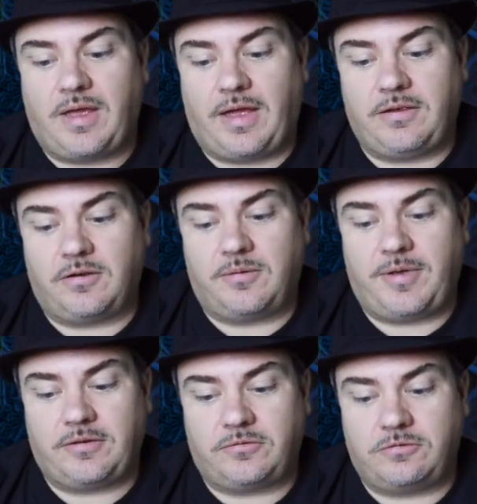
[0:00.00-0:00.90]
and you're gonna
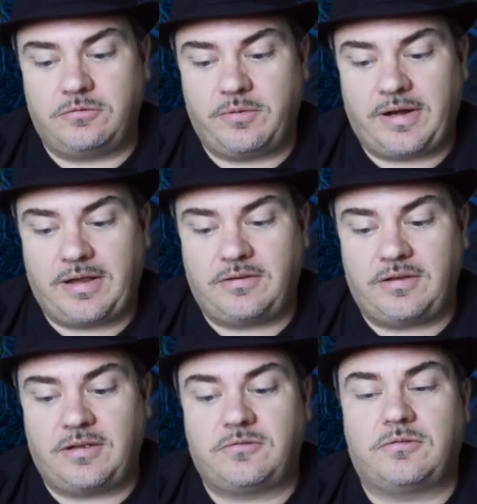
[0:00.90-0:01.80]
make two N A
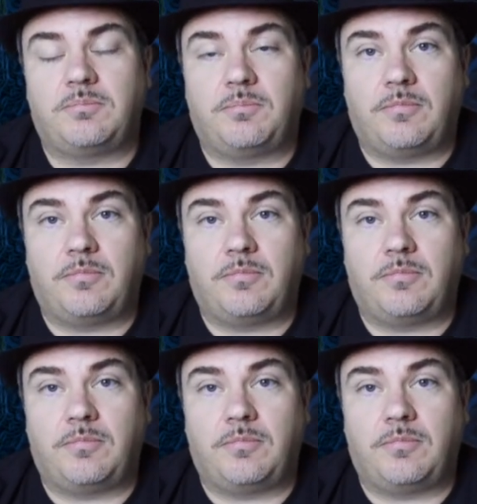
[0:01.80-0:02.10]
D H